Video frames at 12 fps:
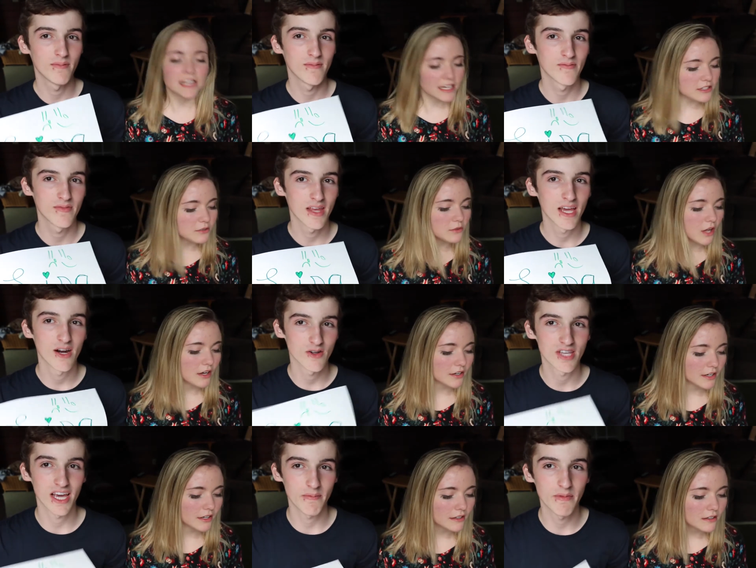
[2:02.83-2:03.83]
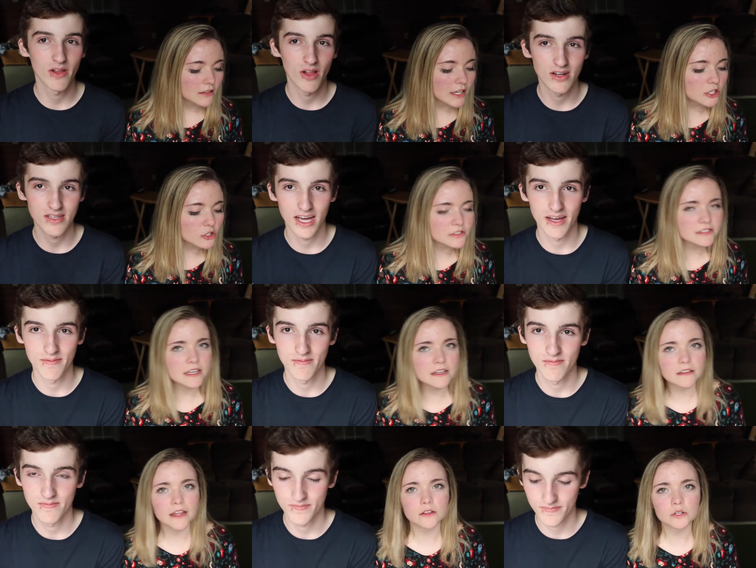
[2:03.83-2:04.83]
Speaker 1: take you longer. Take like you'll time. sit
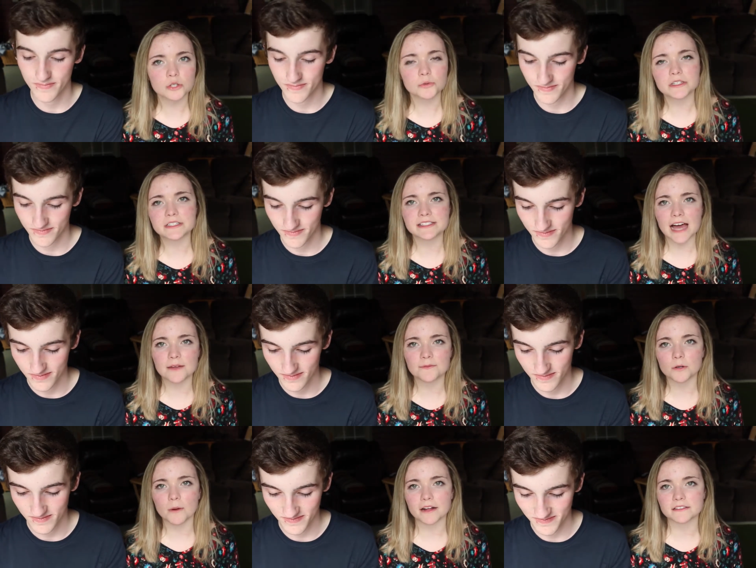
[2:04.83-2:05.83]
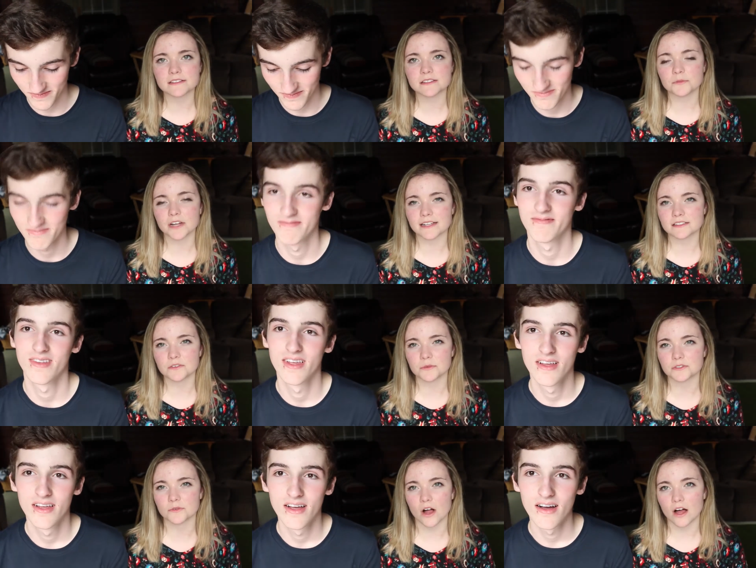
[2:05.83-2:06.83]
and like look really sad for a while until someone asks you
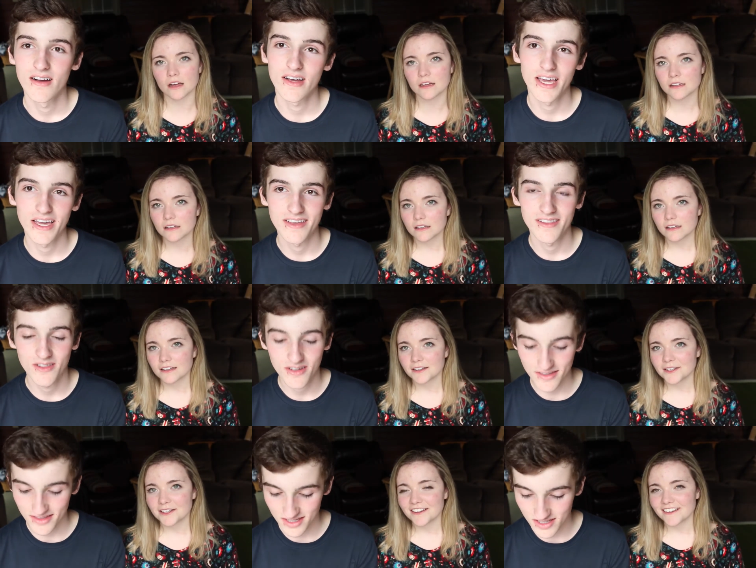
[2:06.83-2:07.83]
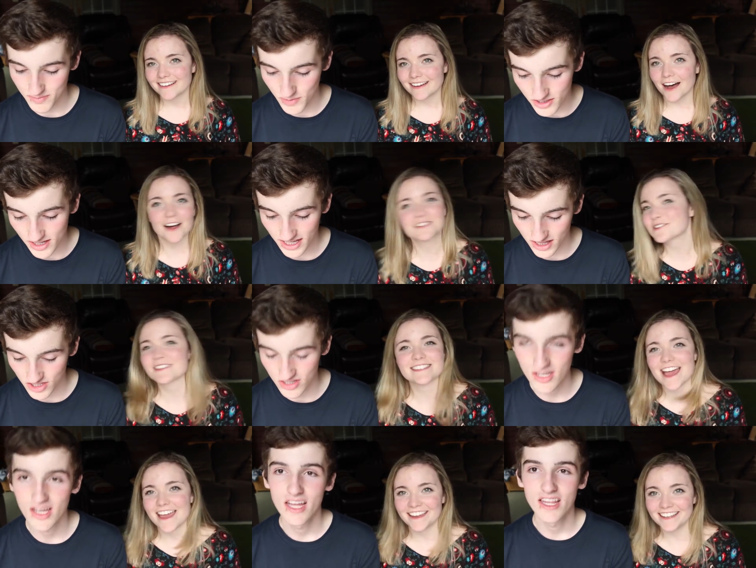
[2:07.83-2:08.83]
what's wrong.
Speaker 2: Okay, look, this is most. I'll likely, just
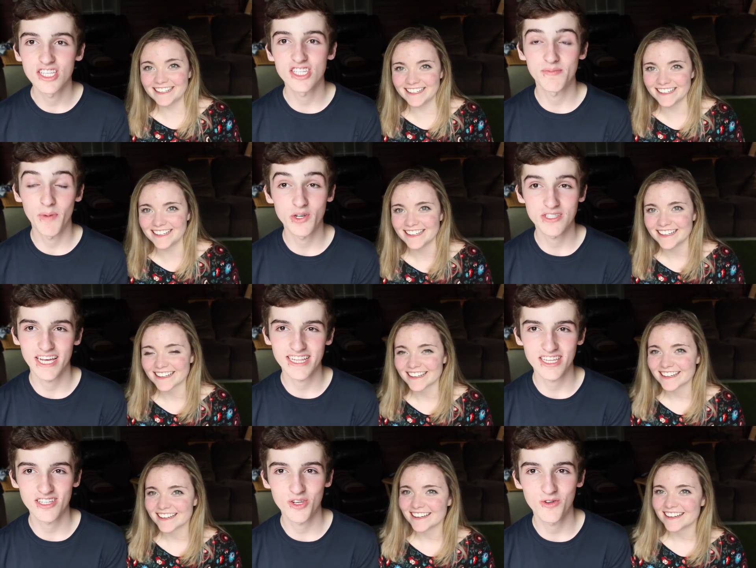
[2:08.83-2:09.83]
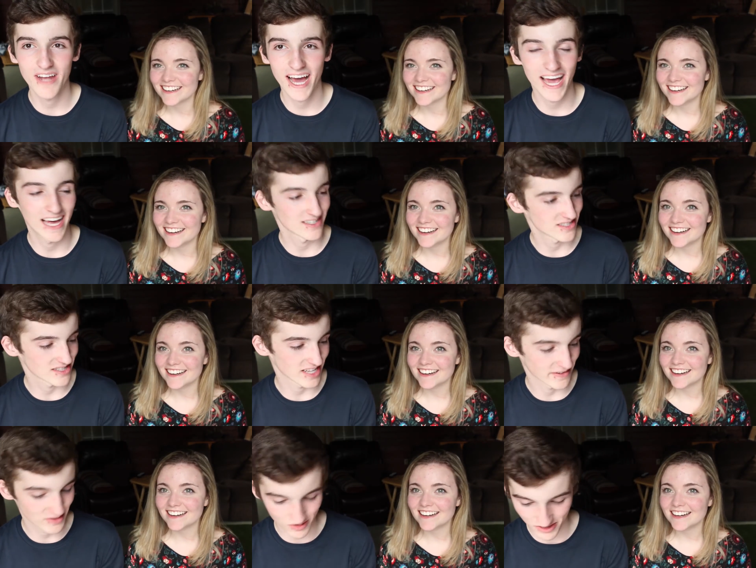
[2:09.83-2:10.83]
say it. This is most likely to not Alex's
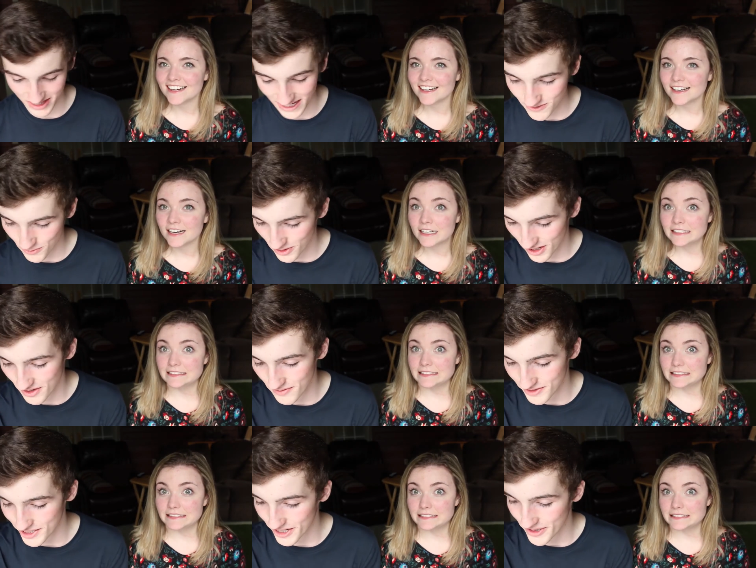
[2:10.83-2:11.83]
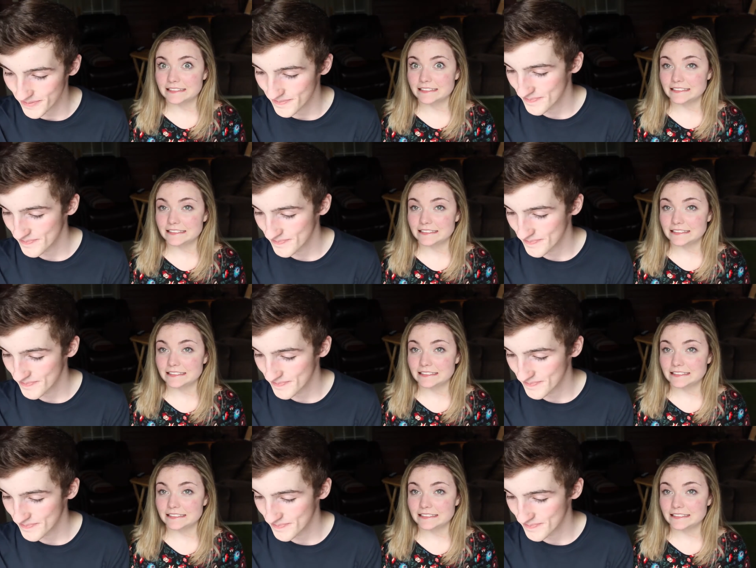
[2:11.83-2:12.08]
life story. That's for another video.